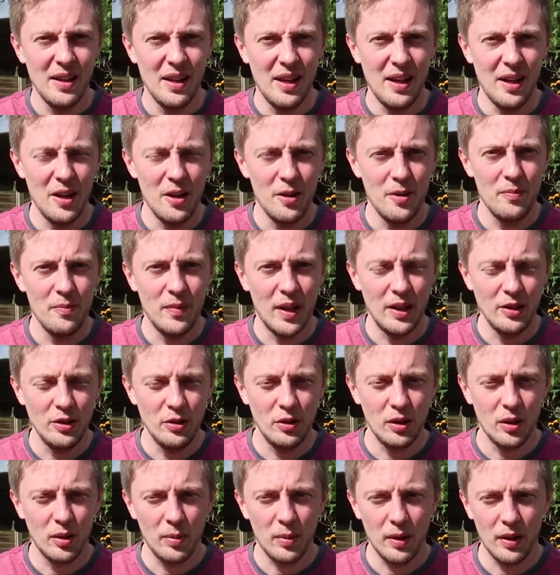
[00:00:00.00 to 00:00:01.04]
And
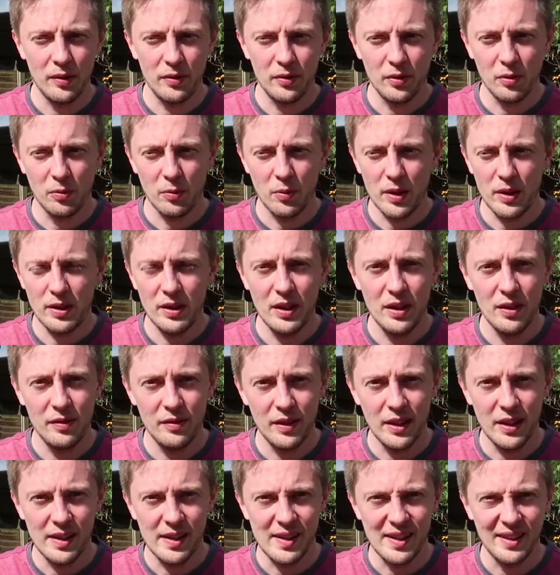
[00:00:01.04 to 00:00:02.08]
you can apply for a 1-year
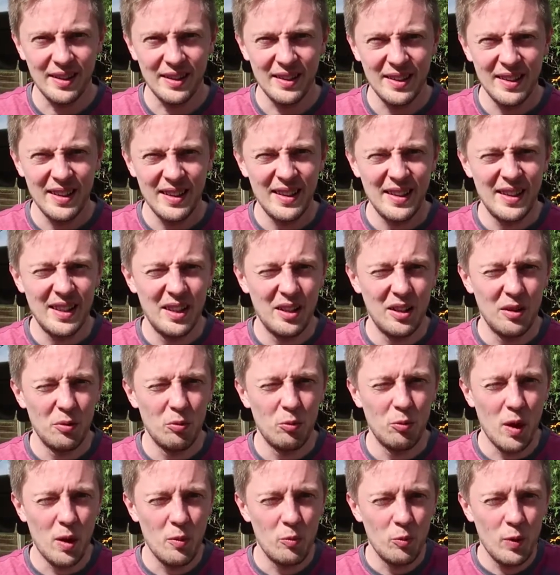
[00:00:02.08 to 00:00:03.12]
visa.
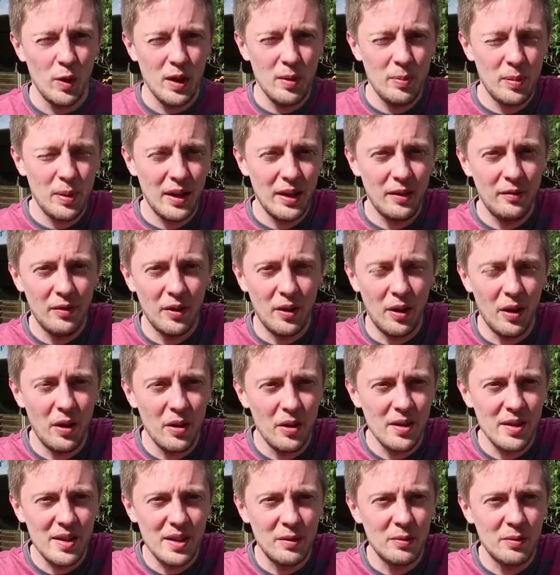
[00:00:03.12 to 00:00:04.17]
When we paid for
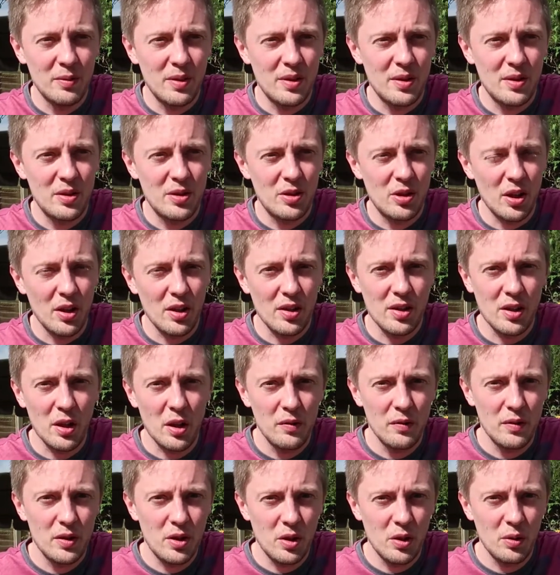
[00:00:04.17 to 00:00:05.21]
ours, it was just
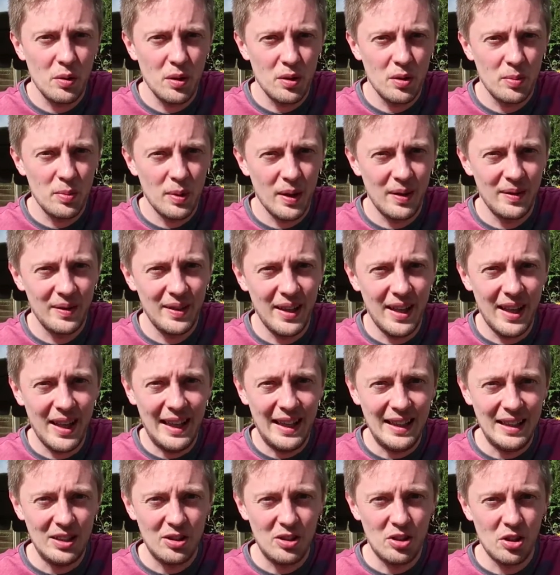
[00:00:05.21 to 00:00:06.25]
over £200
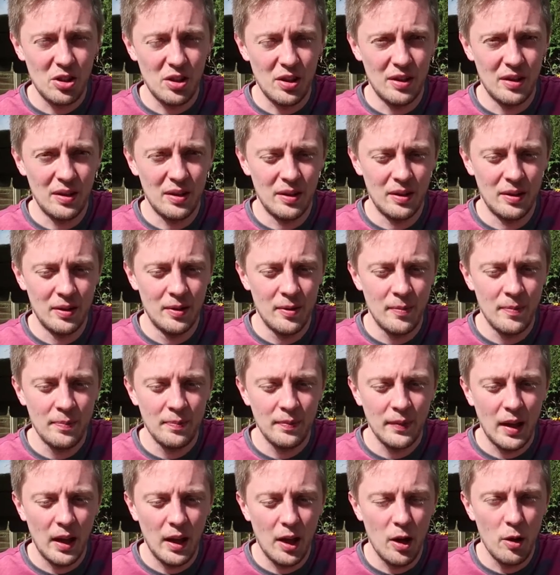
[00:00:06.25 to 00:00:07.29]
each.
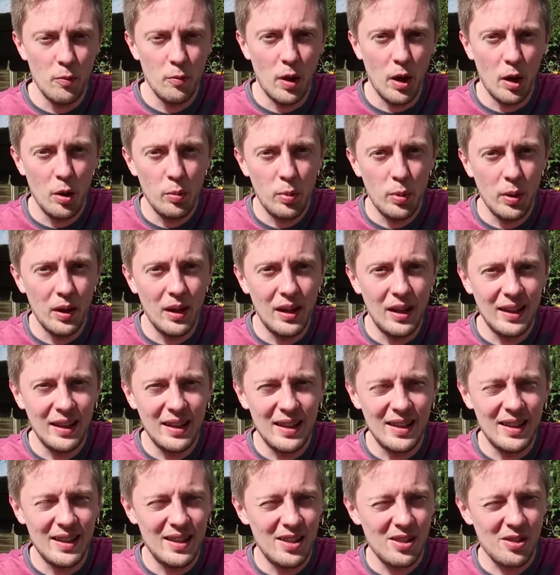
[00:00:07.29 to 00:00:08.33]
I'll put a
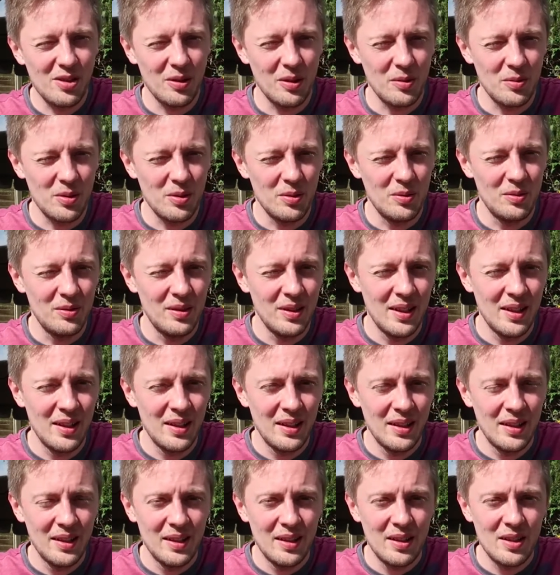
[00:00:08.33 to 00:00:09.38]
link in the description
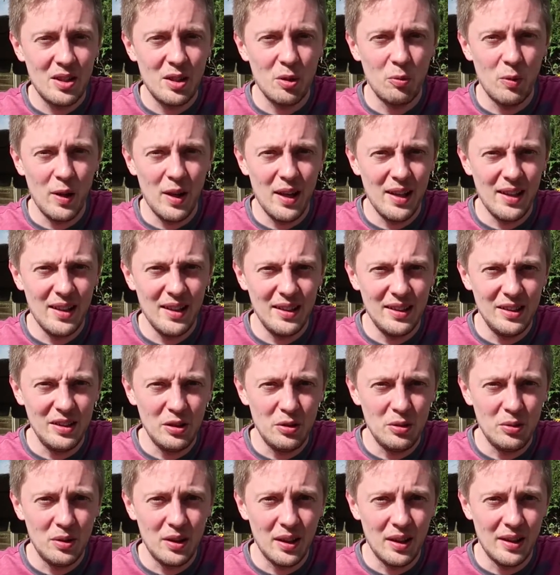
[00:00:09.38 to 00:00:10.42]
to where
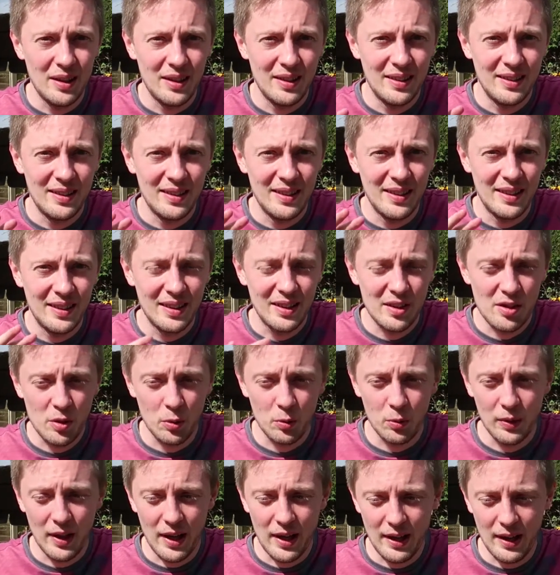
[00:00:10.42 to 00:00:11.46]
you can
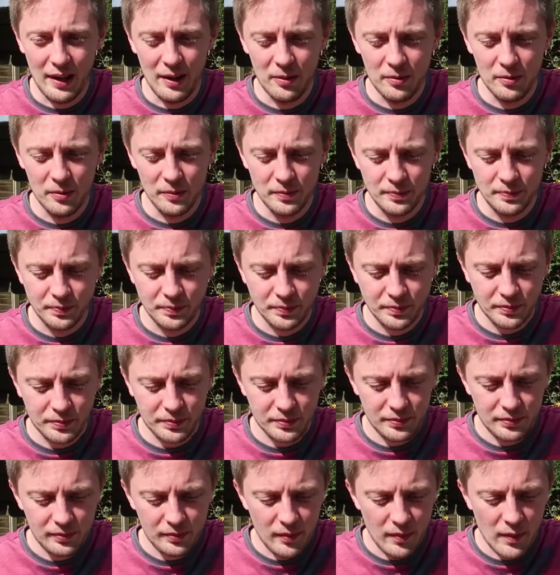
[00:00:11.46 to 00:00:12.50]
sort that out.
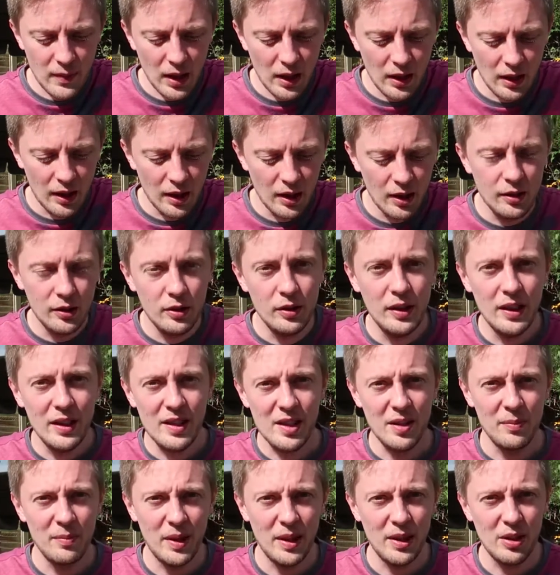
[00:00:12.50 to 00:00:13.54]
You need
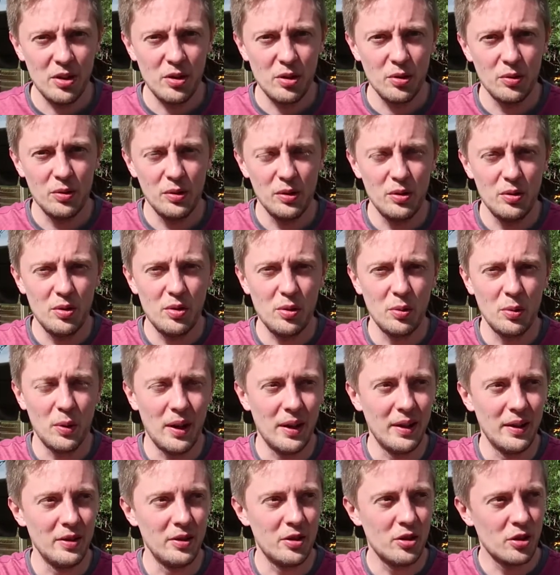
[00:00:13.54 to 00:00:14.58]
to make sure you sort
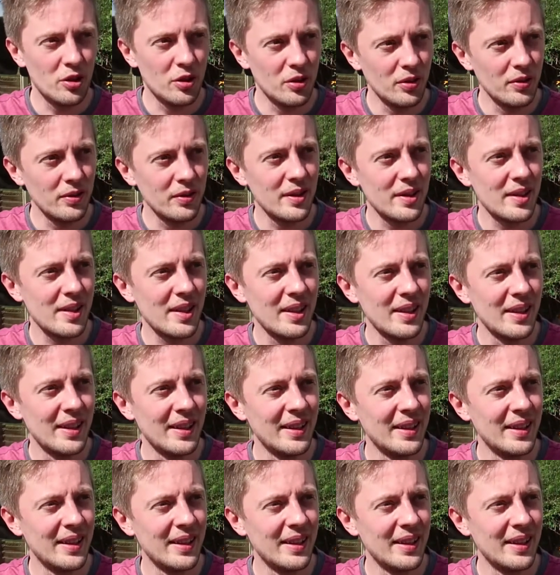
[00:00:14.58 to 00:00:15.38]
out insurance.